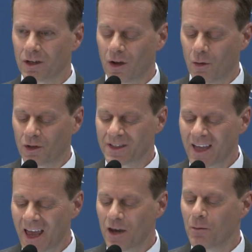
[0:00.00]
over
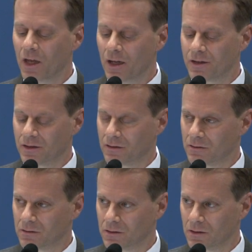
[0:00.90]
almost 10 minutes,
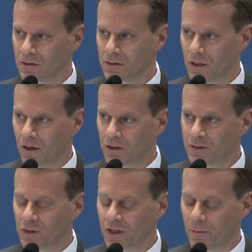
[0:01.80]
and
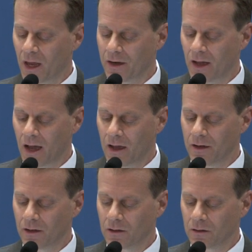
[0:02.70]
ultimately the man
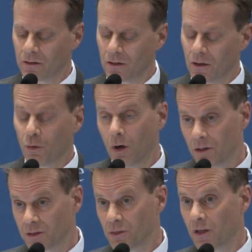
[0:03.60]
died.
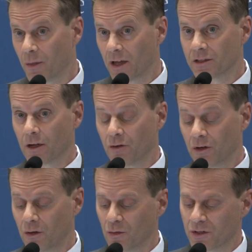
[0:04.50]
Well, ultimately the man
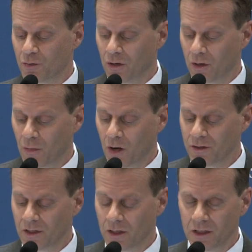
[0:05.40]
suffered numerous broken
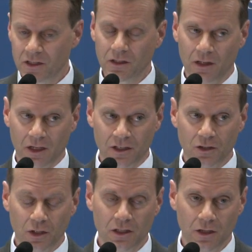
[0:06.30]
bones in addition to the
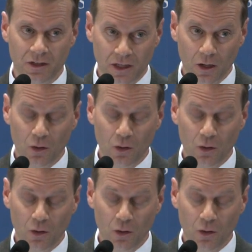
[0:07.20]
constriction of his